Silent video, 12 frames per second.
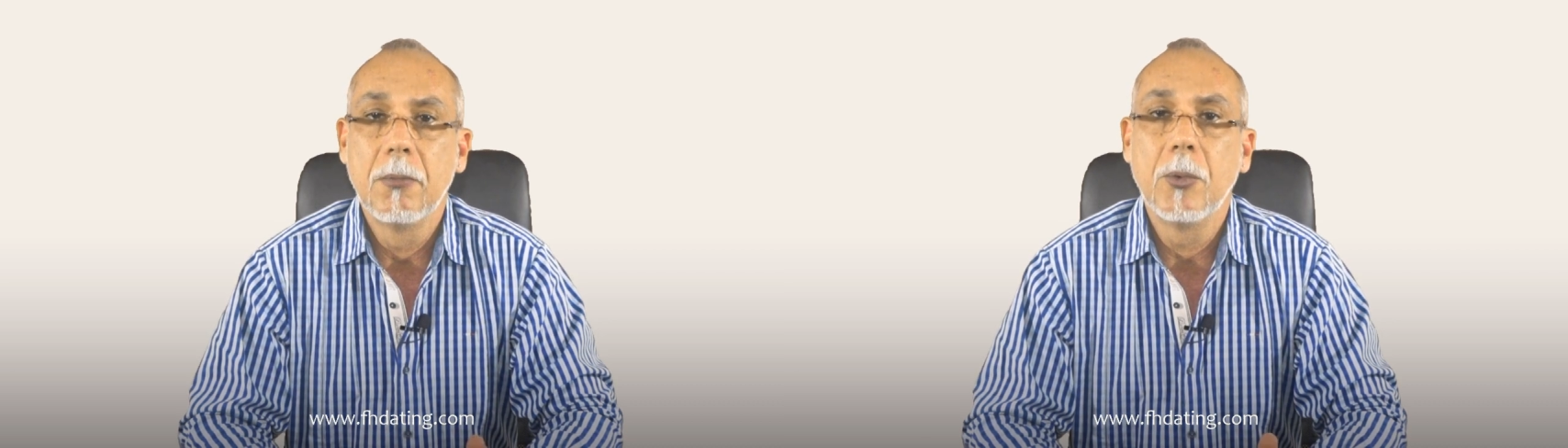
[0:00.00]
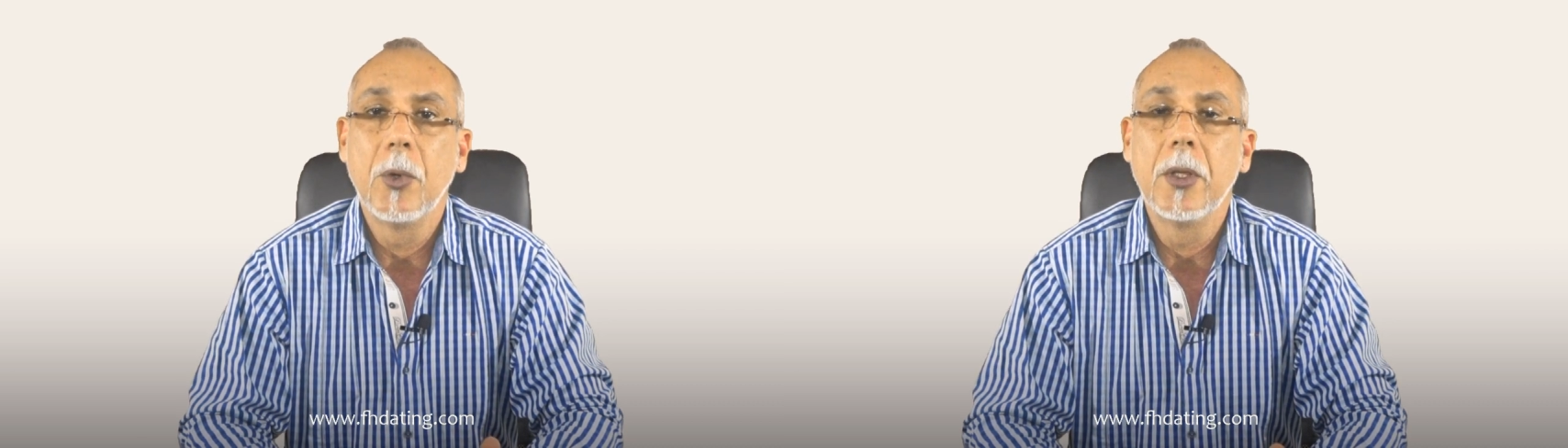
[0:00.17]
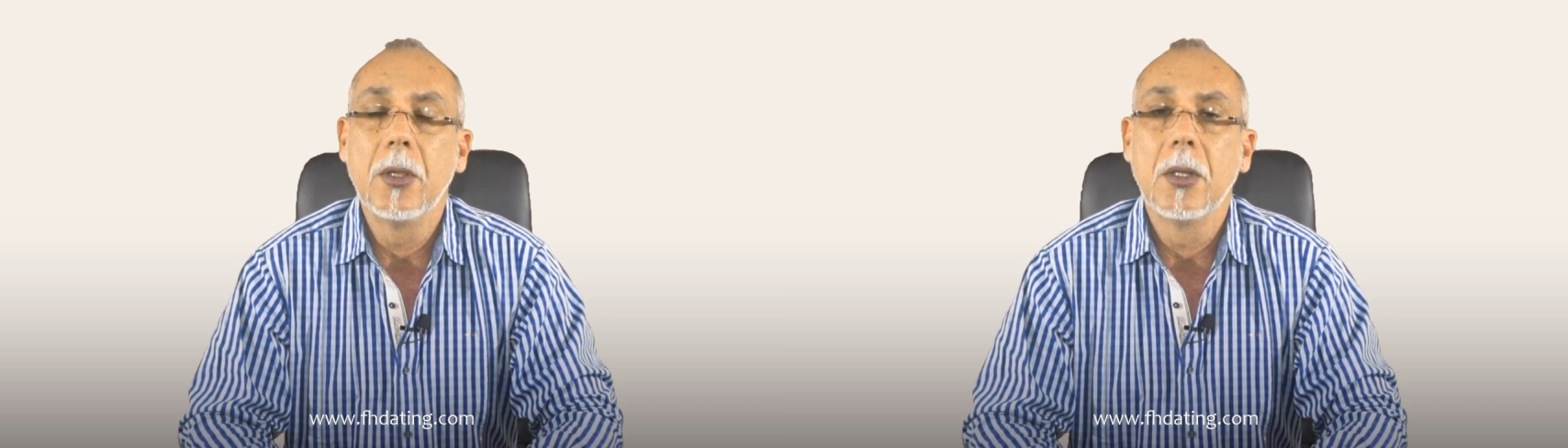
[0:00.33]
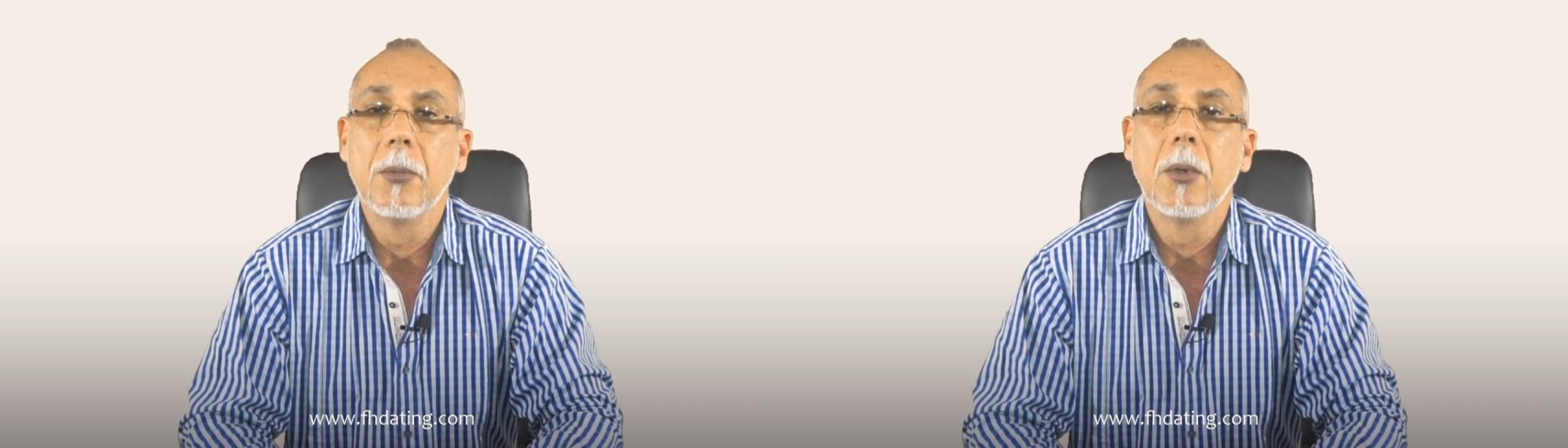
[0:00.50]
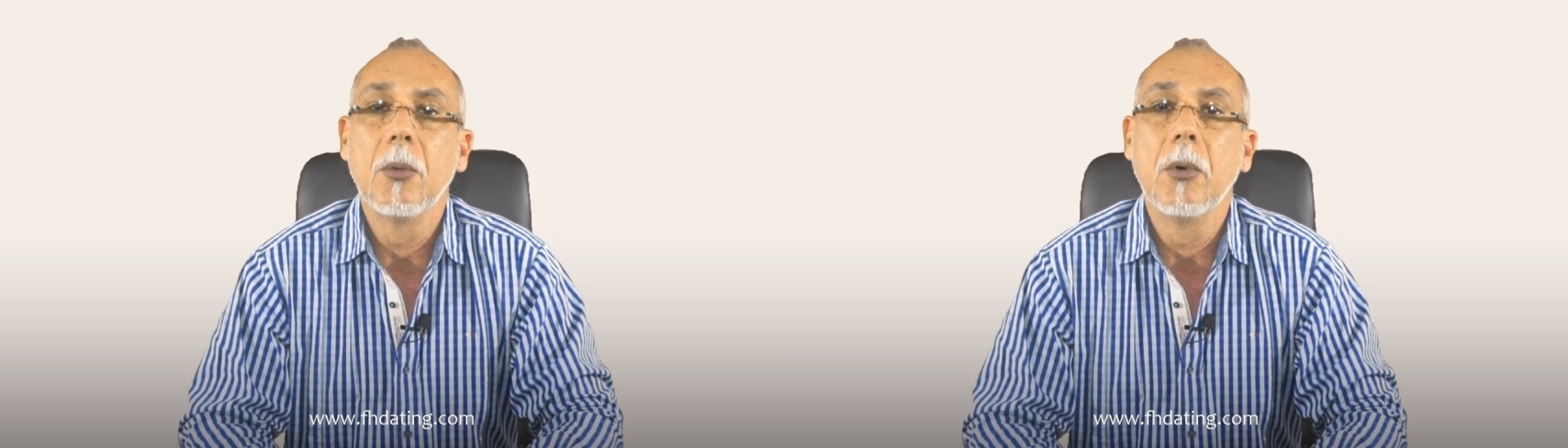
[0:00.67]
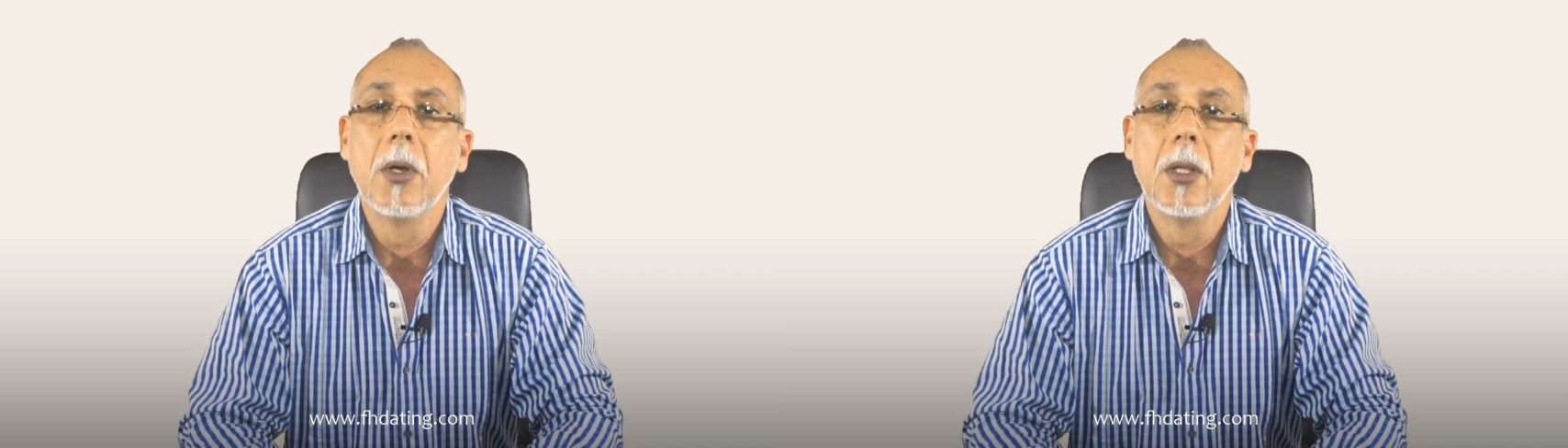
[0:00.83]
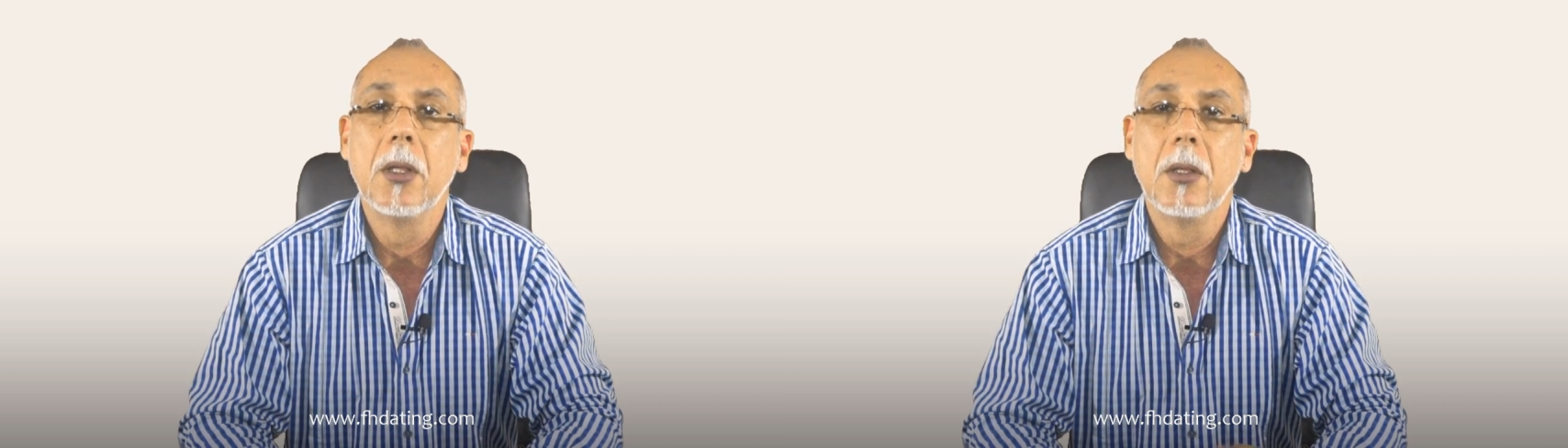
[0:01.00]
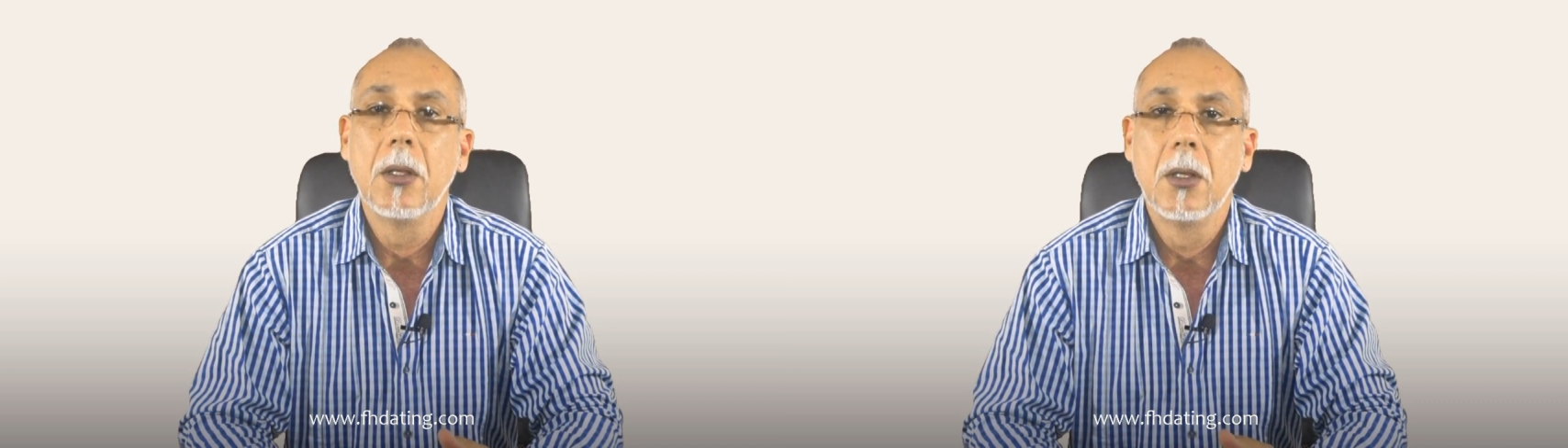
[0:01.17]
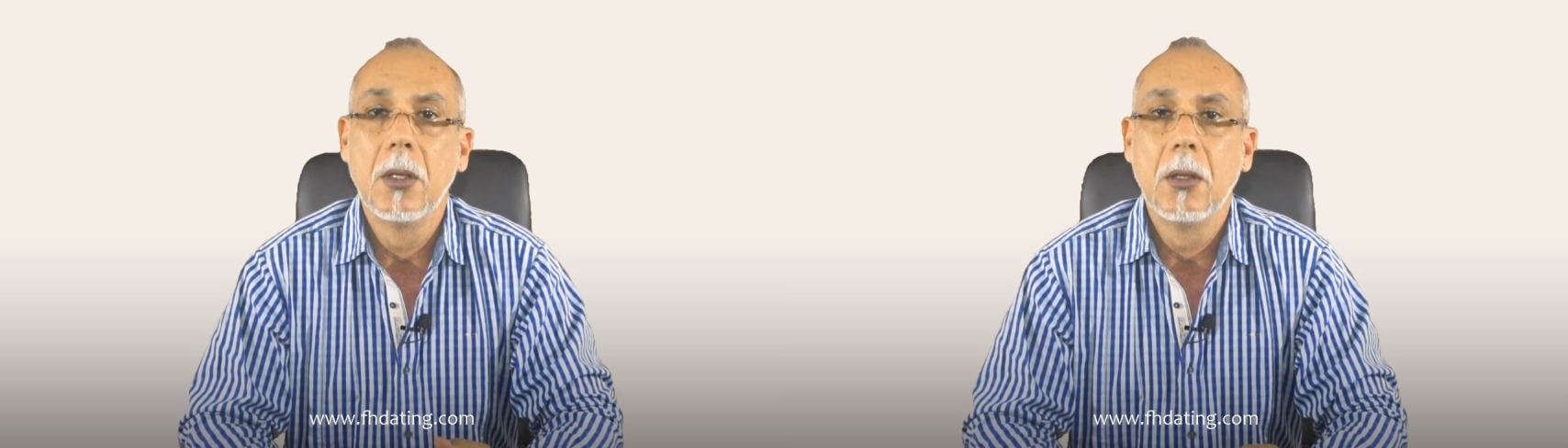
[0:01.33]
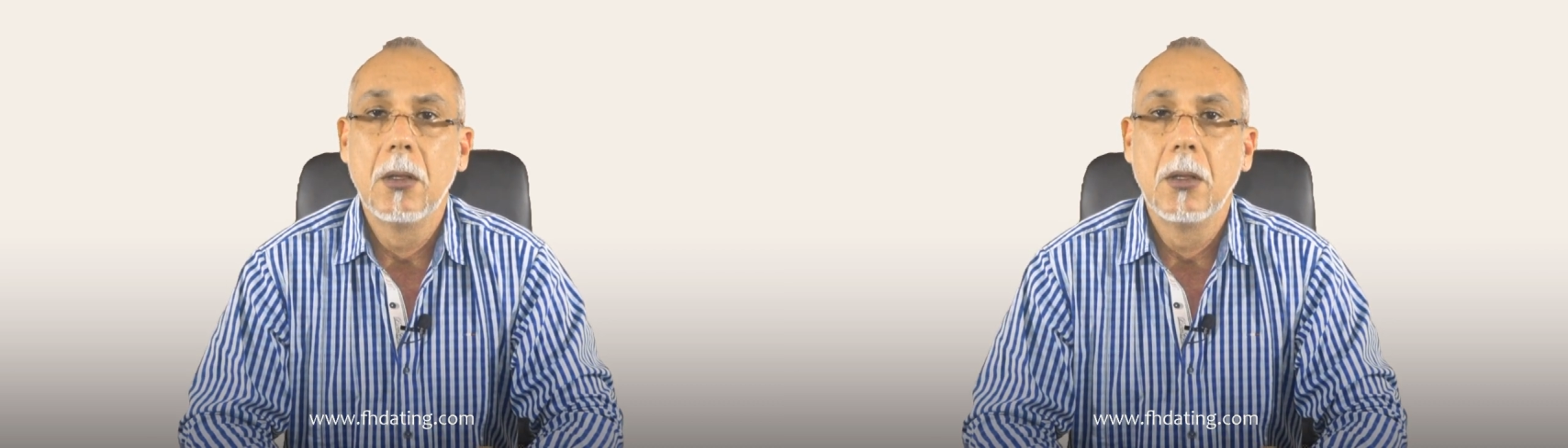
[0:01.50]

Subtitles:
point number one,